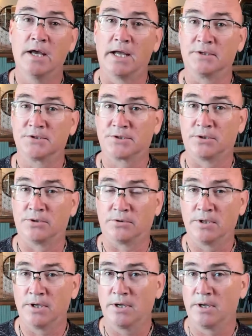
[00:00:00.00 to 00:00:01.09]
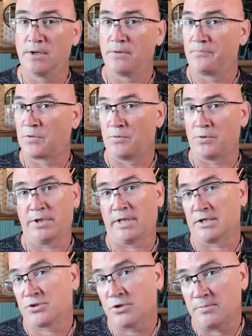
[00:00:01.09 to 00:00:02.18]
and so really
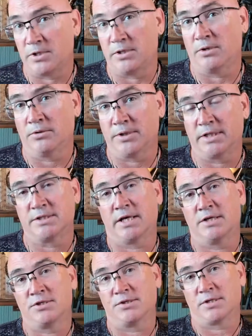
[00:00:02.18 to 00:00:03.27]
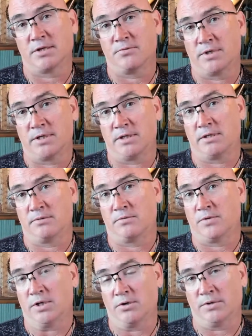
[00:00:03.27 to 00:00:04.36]
that should be the only intentions that we
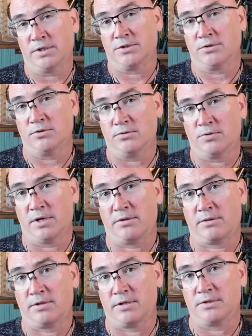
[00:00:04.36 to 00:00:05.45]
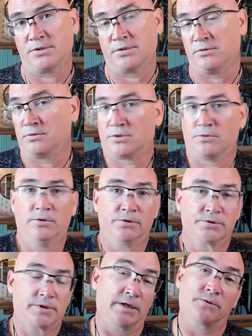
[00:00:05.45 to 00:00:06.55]
we go into with these new
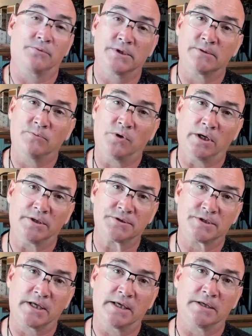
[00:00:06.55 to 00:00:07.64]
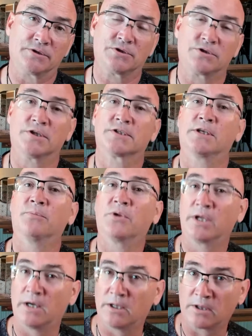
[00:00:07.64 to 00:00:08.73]
tools like the wisdom wands is just
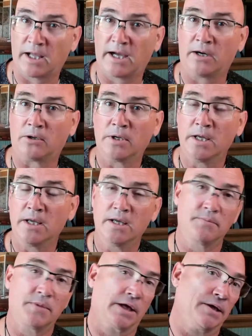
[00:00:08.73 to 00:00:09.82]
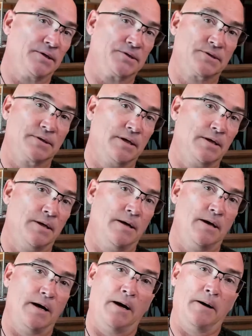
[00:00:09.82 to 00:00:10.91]
simply allow because
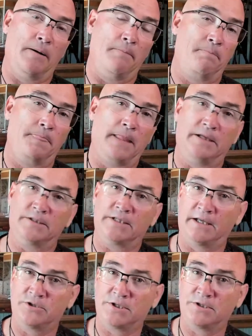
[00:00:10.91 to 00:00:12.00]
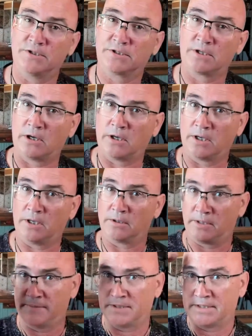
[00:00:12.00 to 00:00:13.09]
um, intentions are
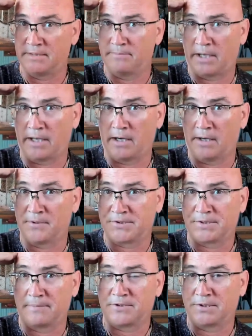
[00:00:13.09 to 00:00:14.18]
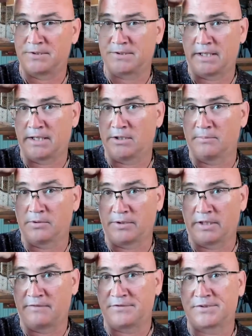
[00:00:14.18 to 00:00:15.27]
limited by our perceptions and our
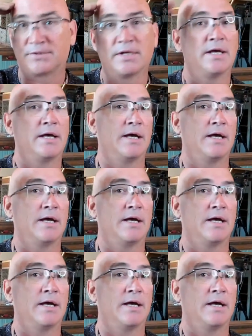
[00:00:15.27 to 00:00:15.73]
beliefs